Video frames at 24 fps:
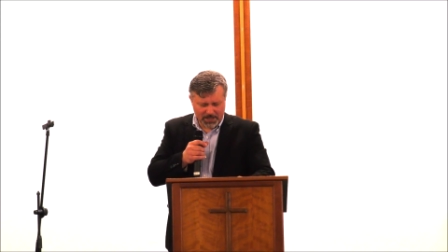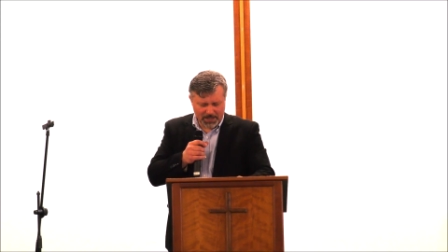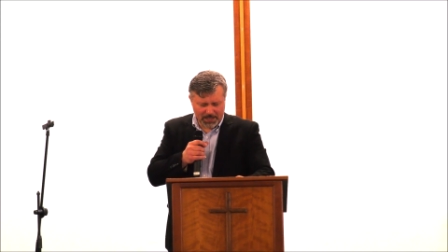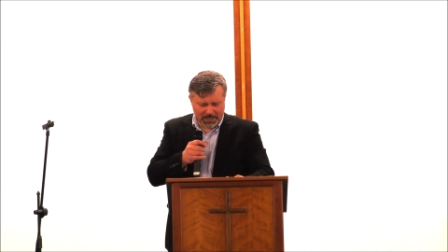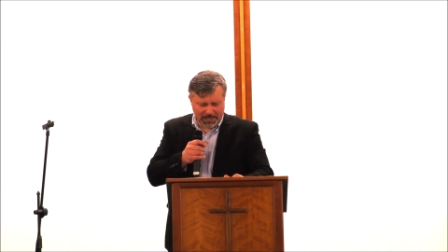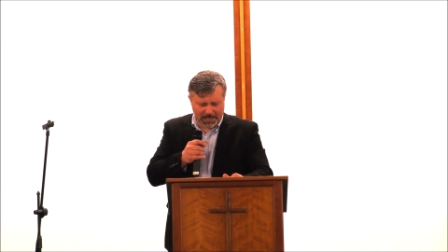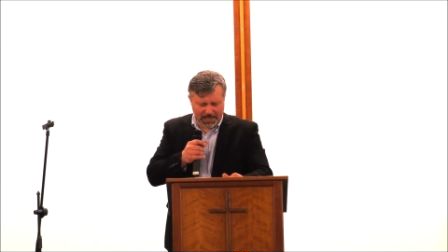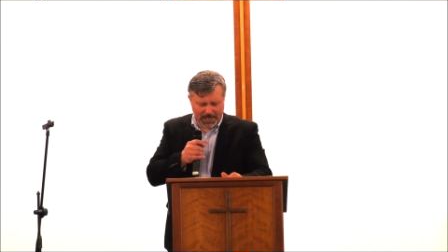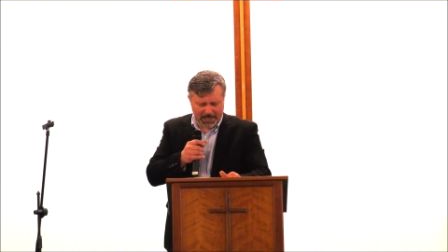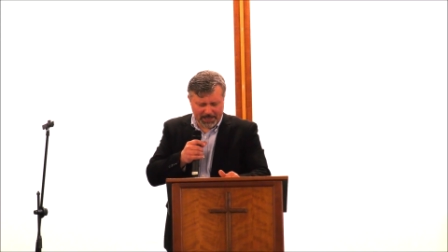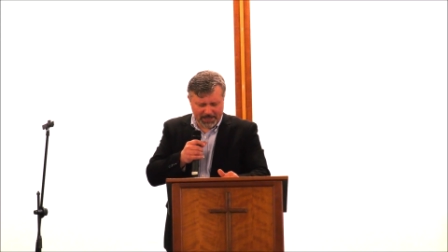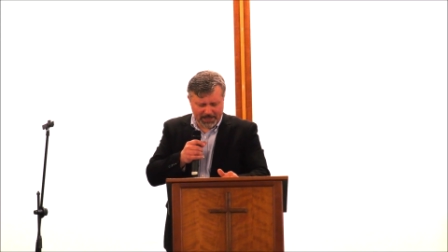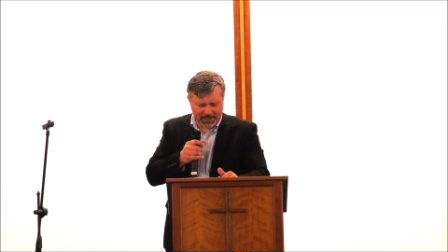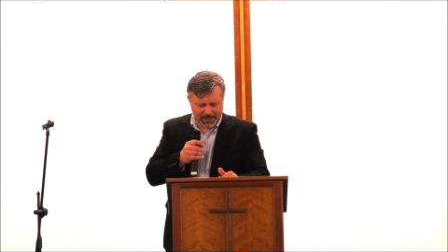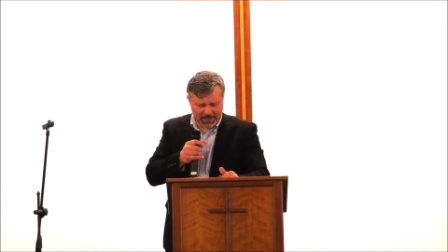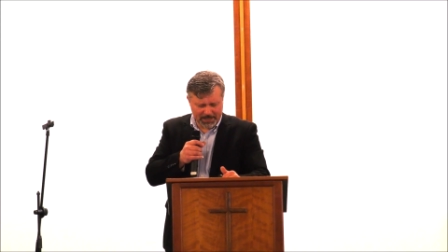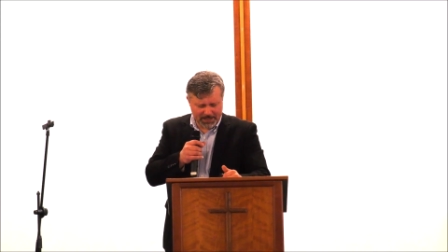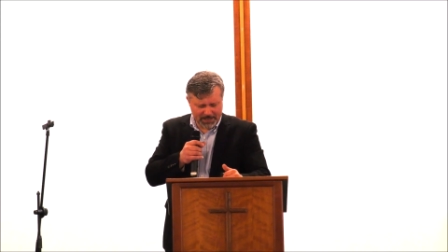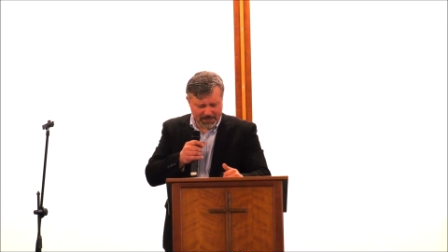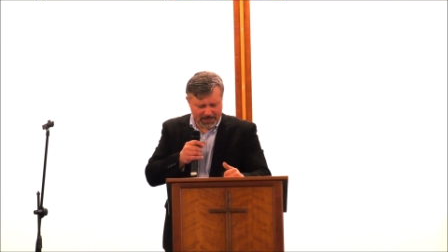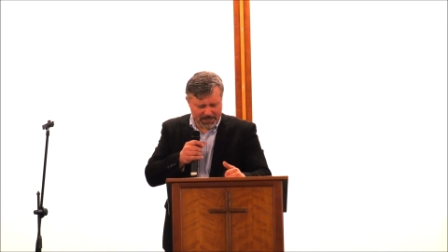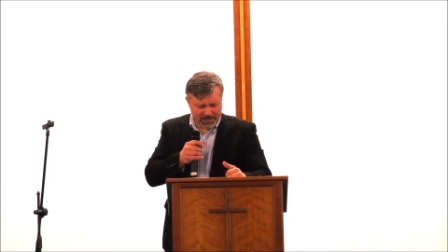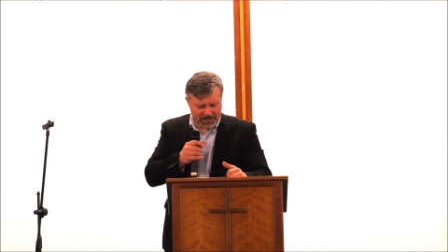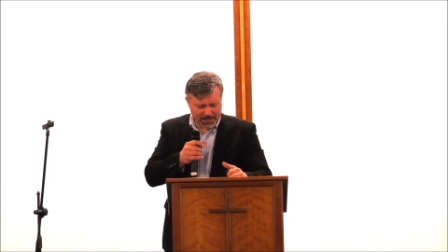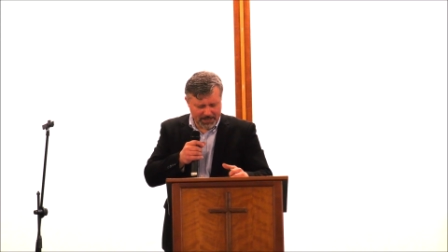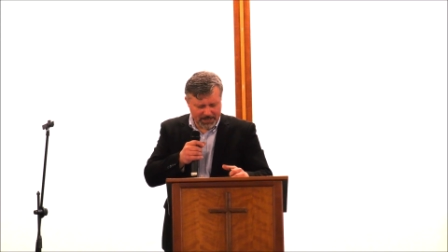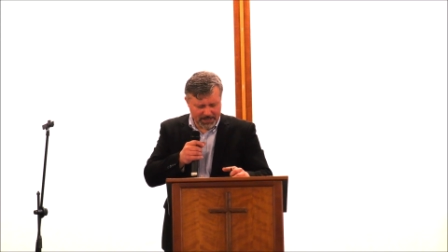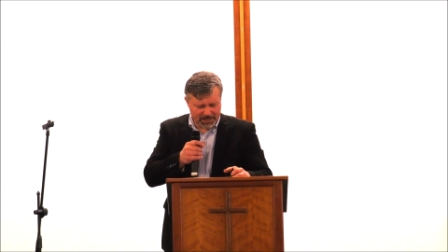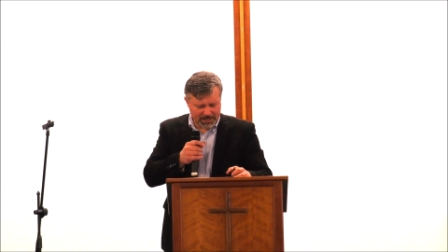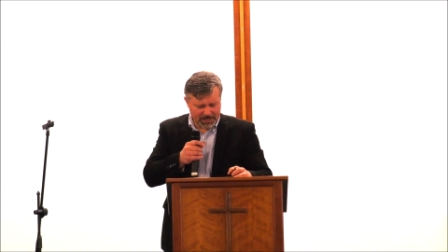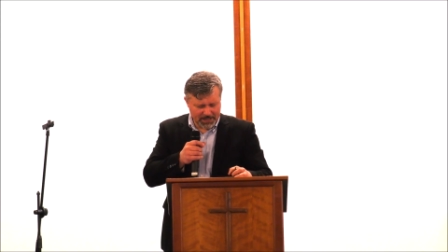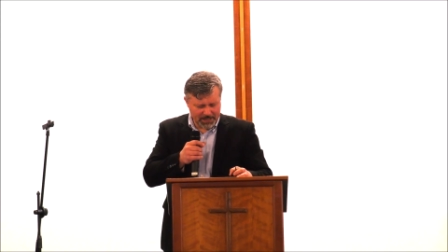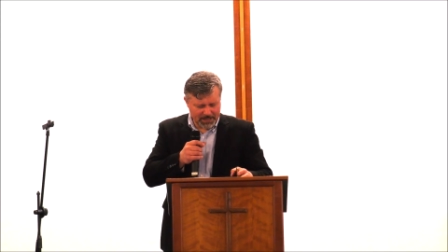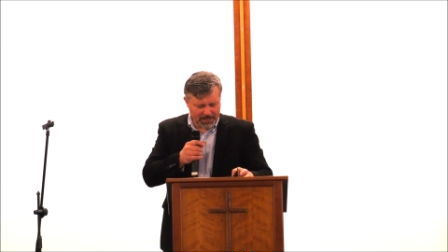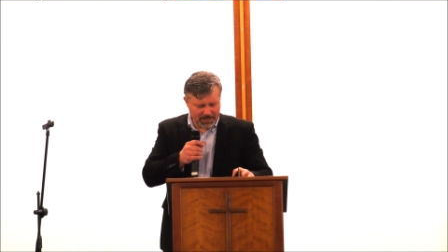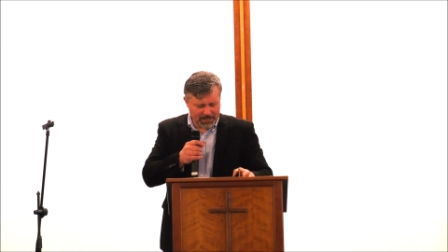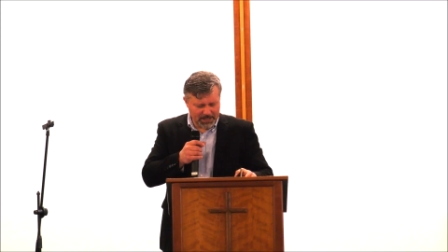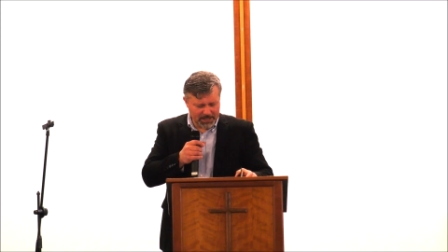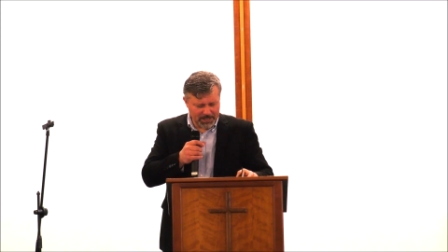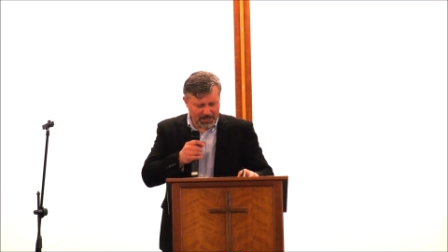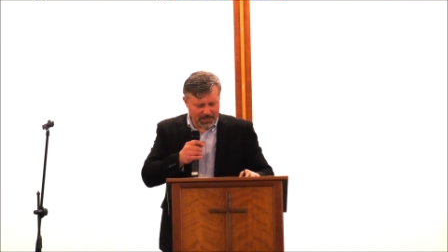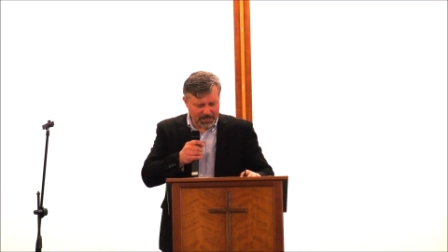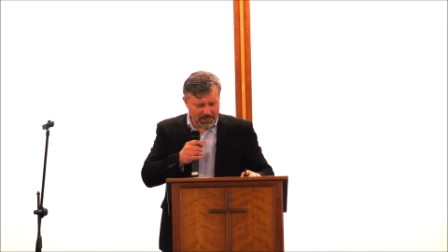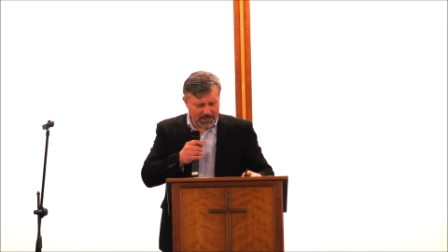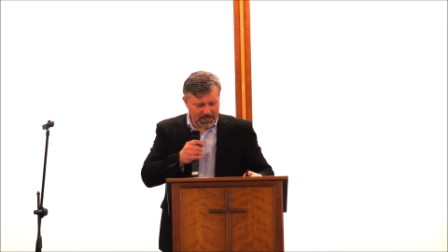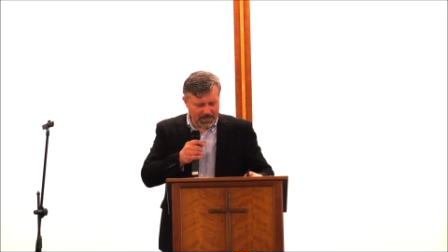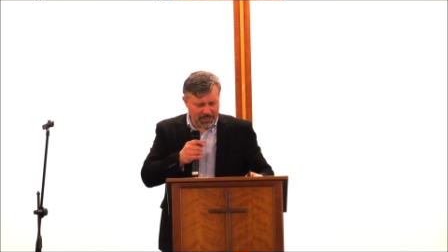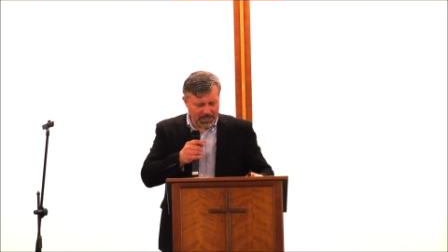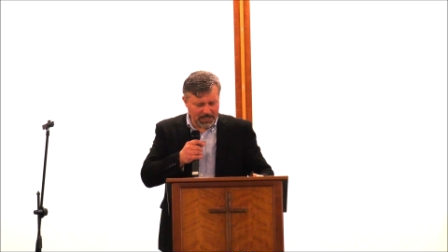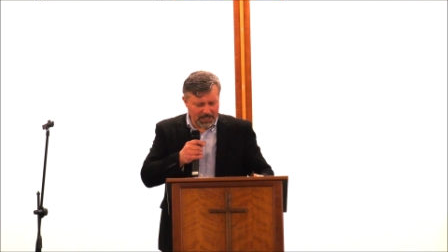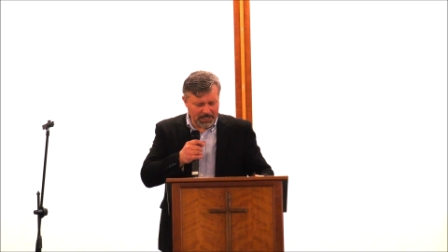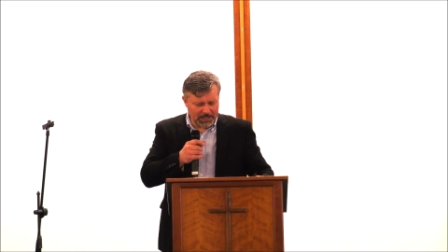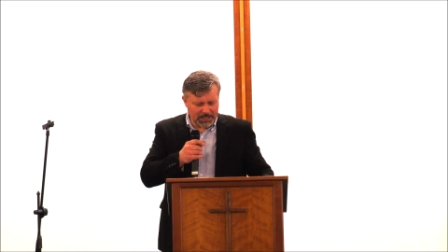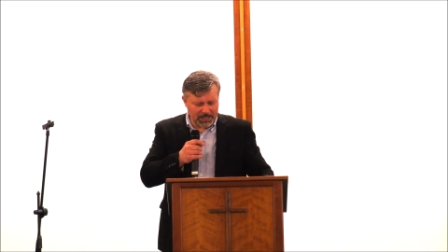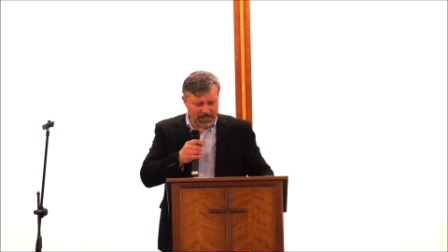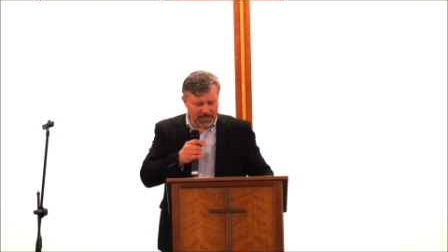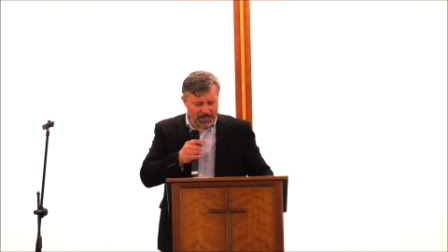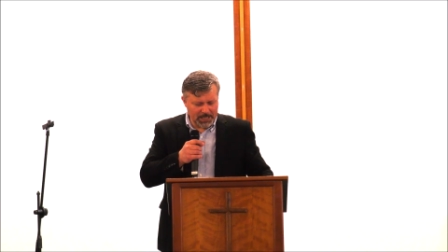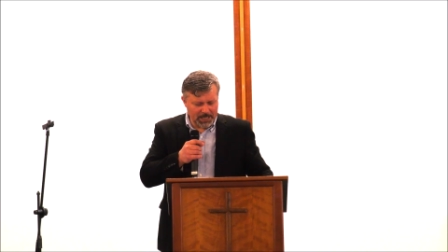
again, it,